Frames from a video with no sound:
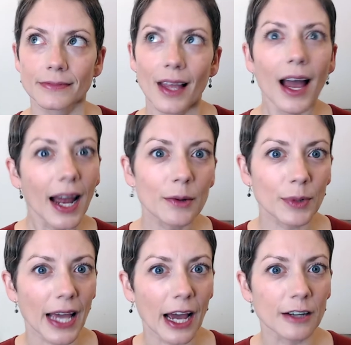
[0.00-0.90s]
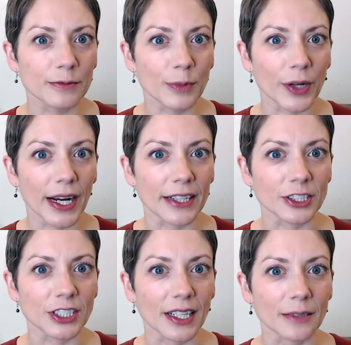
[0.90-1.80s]
I want to have more
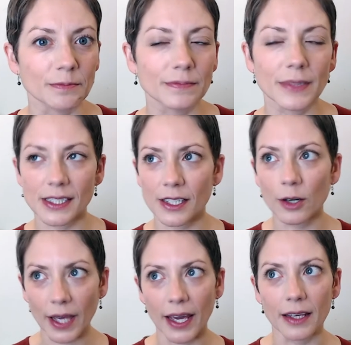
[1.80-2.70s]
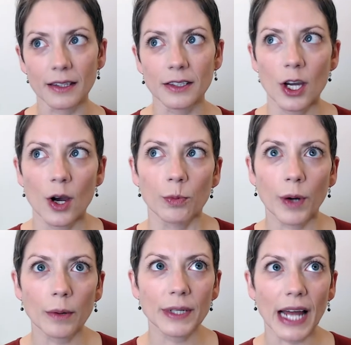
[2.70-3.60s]
energy. And I said, okay,
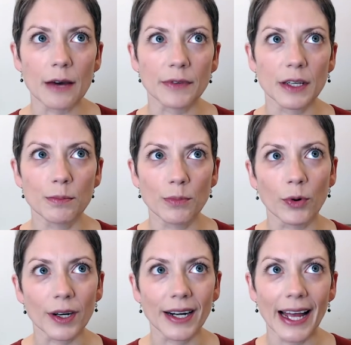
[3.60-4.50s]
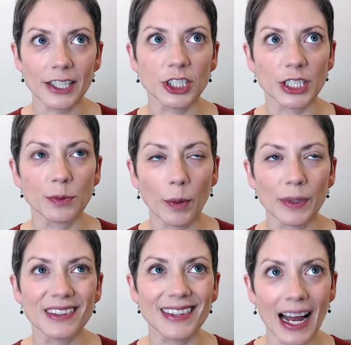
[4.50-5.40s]
what would having more energy, what
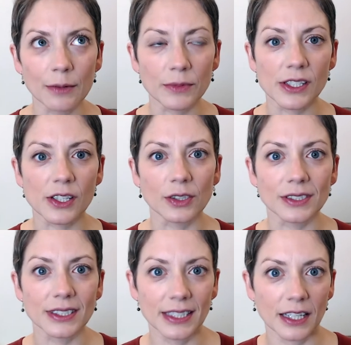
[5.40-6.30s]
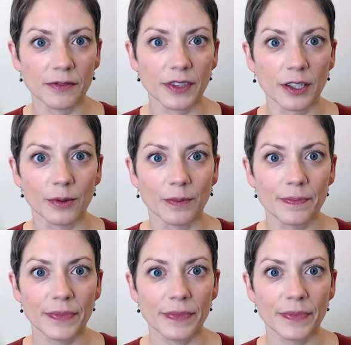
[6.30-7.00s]
would that result give you?